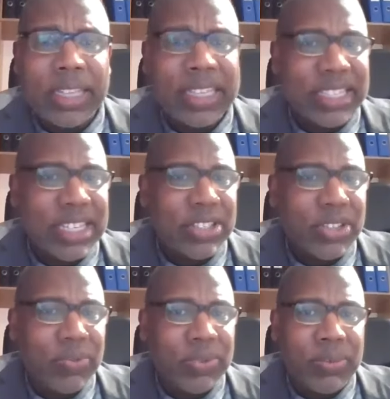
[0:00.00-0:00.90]
the
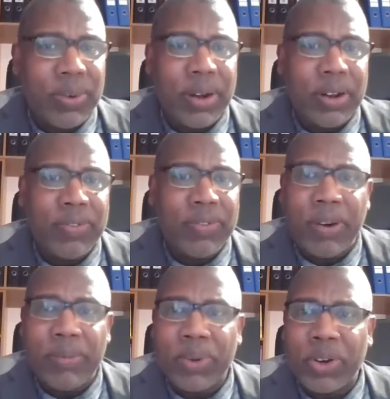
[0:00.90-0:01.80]
sins of the world,
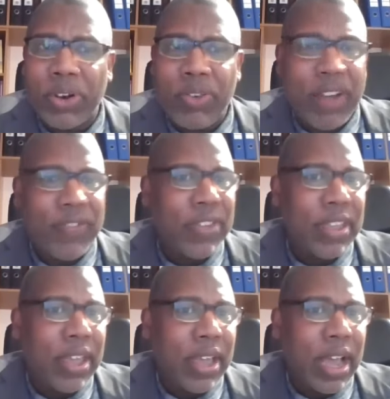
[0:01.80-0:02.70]
from
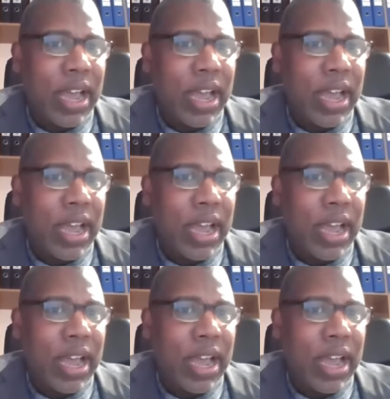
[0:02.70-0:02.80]
pornography